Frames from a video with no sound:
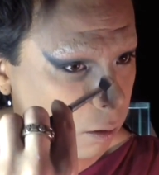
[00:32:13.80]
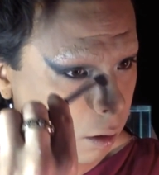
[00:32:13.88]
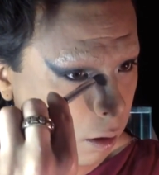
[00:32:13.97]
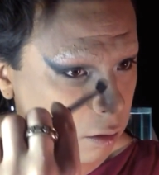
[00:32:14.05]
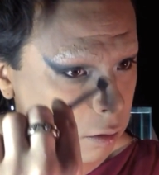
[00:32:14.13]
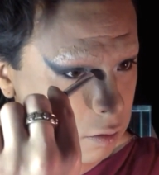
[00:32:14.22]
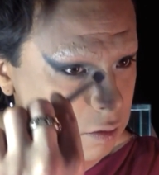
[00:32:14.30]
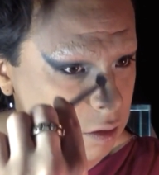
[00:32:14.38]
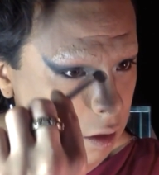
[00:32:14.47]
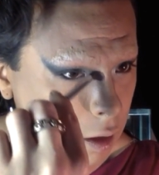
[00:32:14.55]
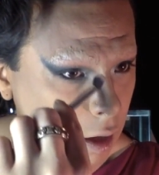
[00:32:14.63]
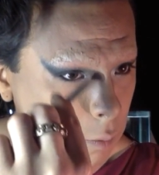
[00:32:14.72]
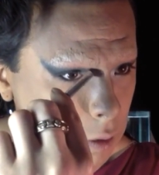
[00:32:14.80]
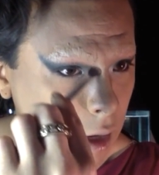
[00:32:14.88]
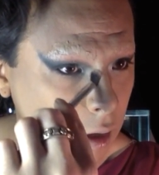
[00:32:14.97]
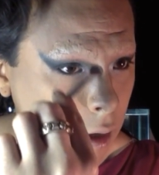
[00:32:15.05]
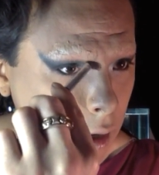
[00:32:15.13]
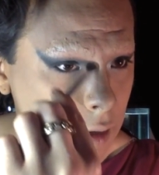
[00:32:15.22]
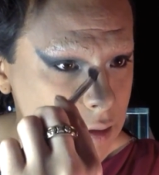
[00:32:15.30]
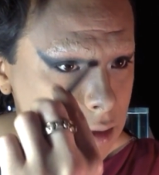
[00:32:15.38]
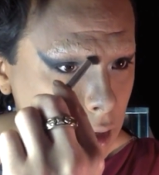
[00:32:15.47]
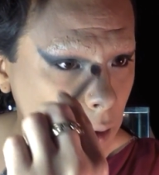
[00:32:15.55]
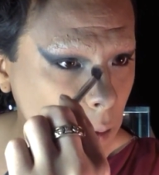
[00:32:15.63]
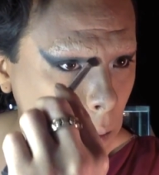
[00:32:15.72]
And see how that cuts
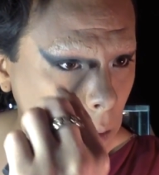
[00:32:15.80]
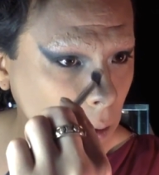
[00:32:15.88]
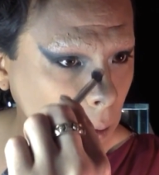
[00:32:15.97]
out?